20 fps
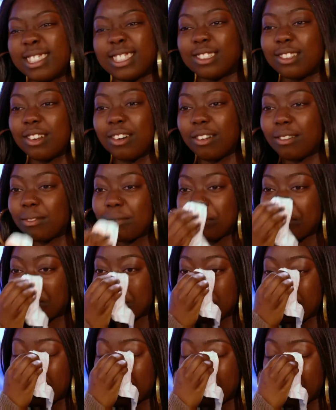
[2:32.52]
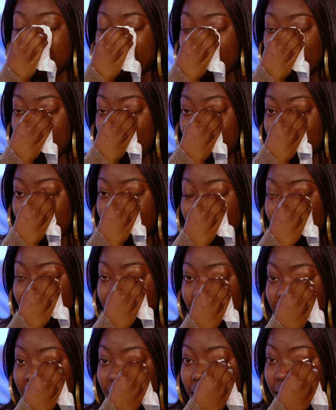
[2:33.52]
it's not. I it's get not. it.
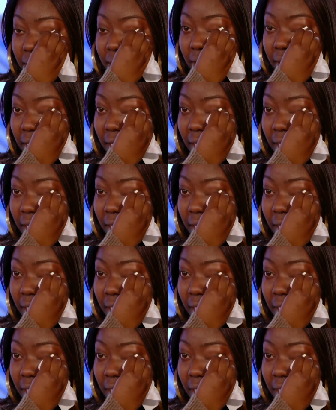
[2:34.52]
I get it.